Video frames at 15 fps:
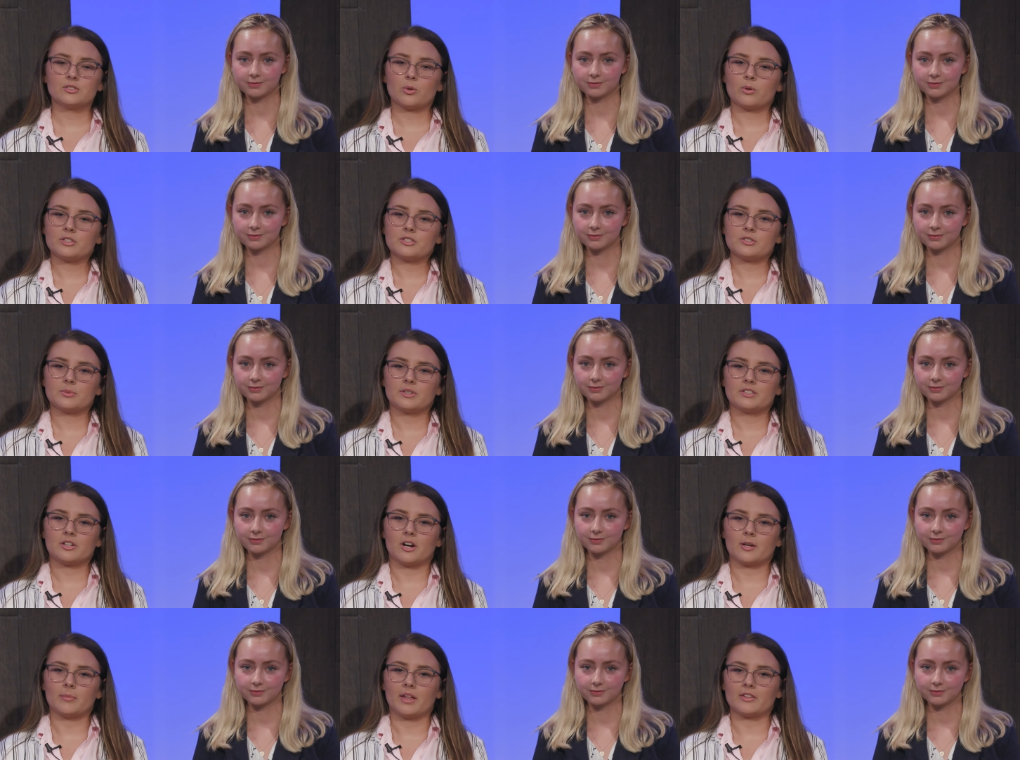Speaker 1: or just want to
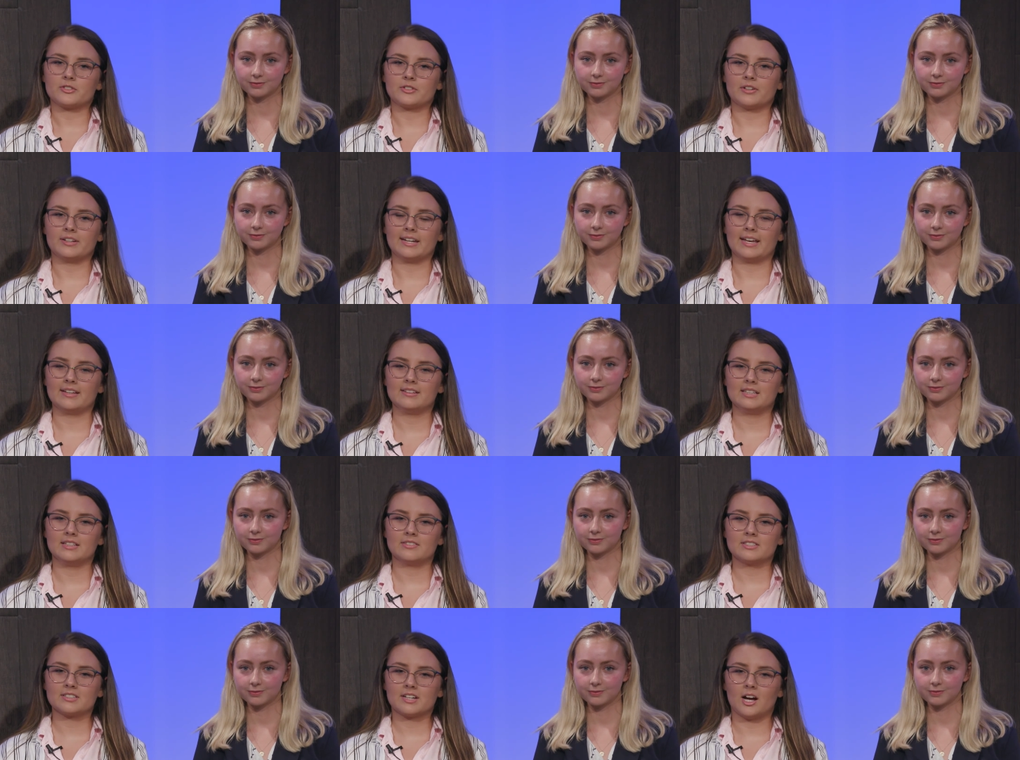talk about the show today,
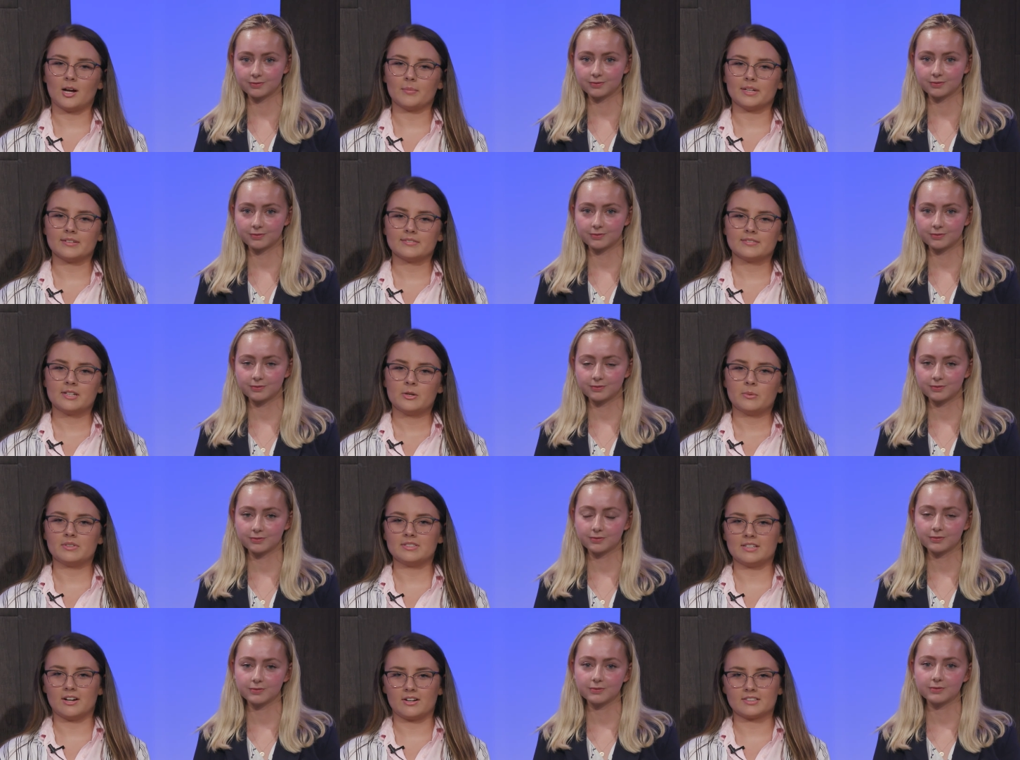leave us a comment.
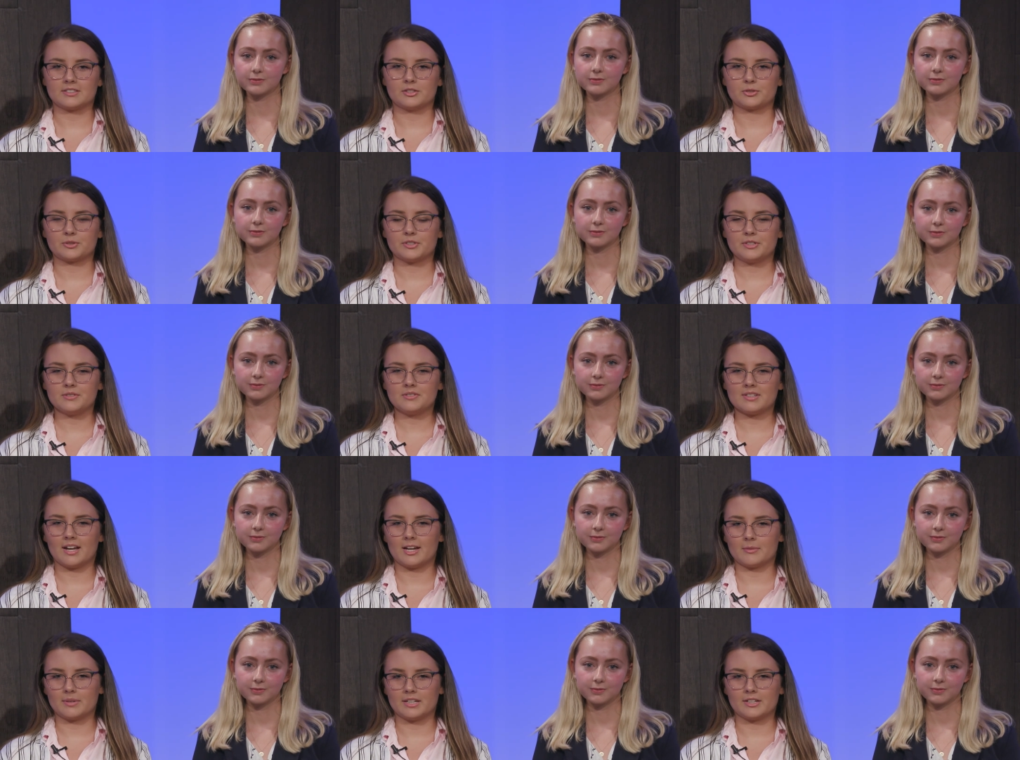With Seahawks Central News,
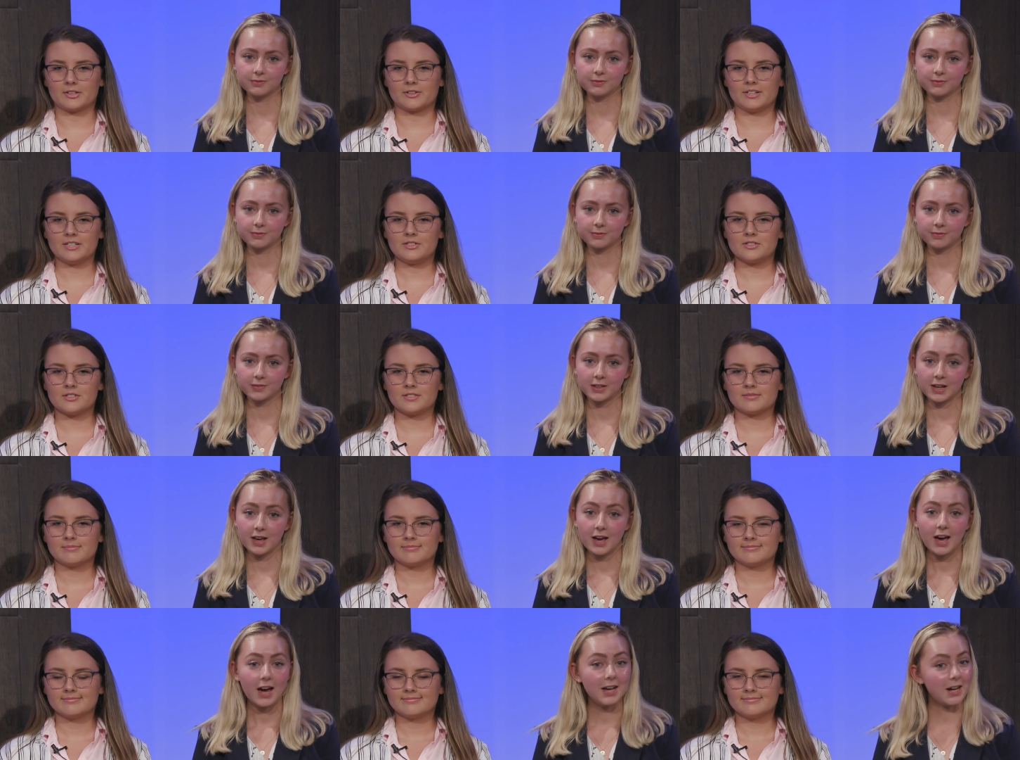I'm Hannah Creech.
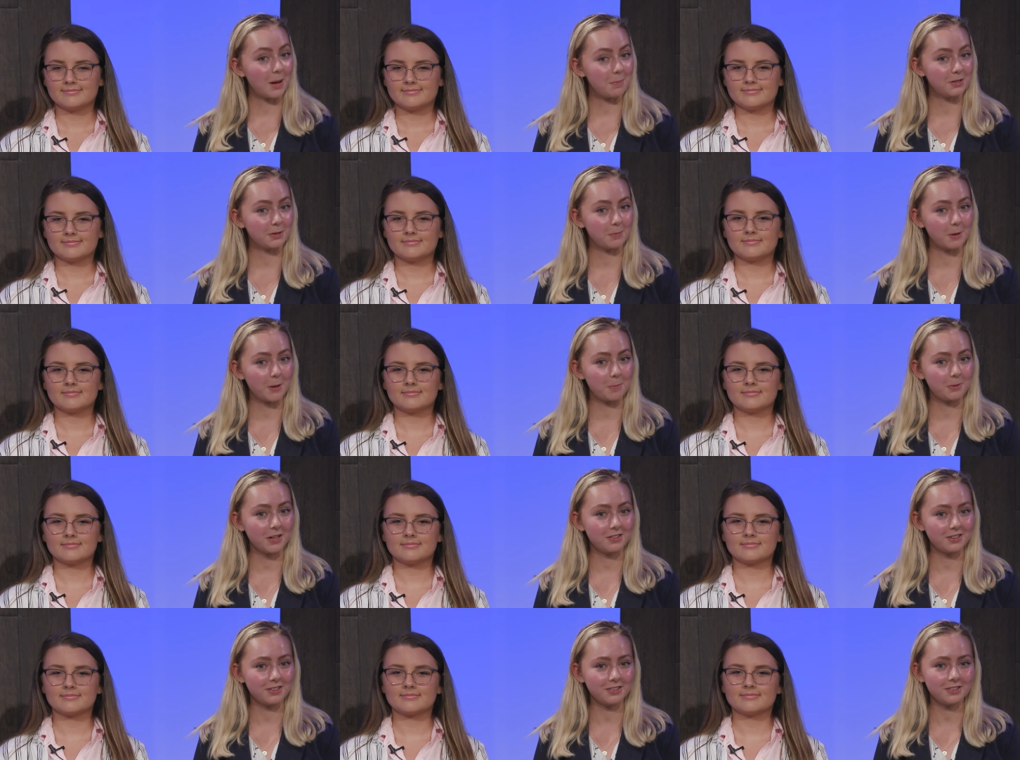And I'm Isabella
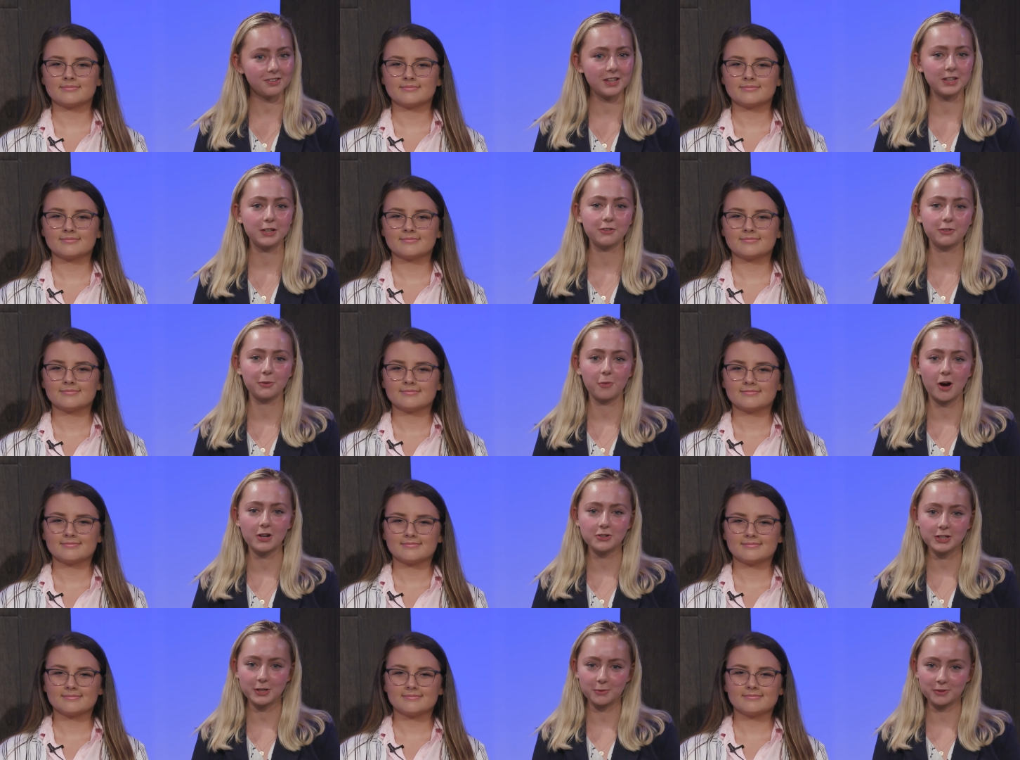Pleasance.
Speaker 2: Thank you for
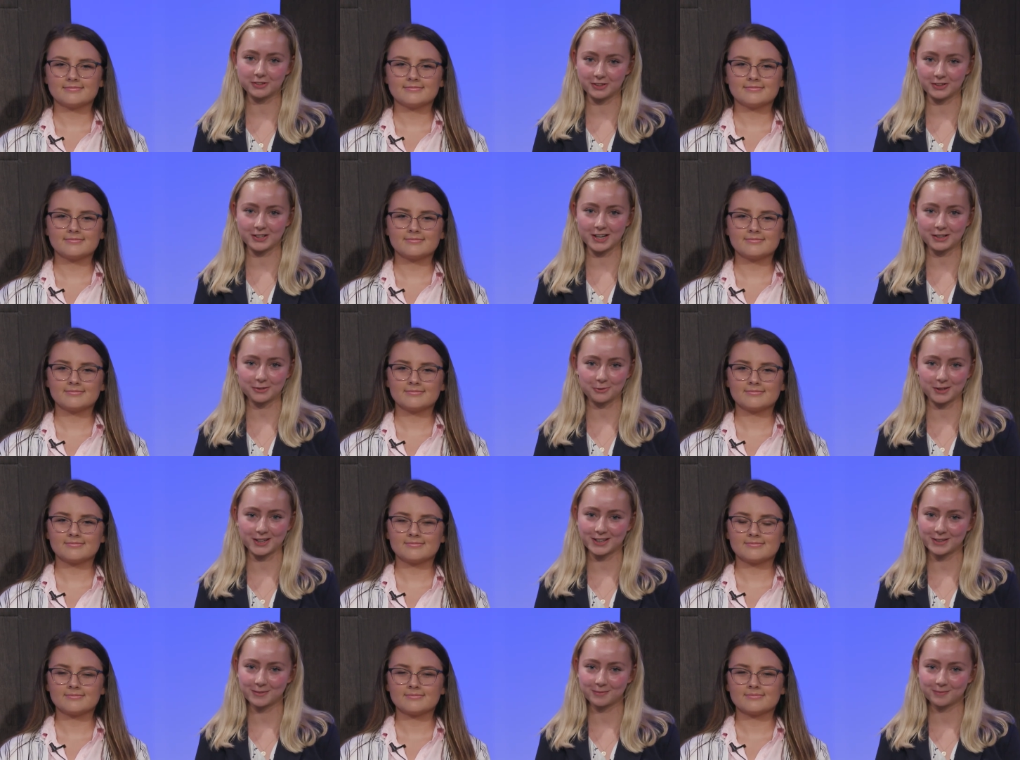watching, and we'll see you next week.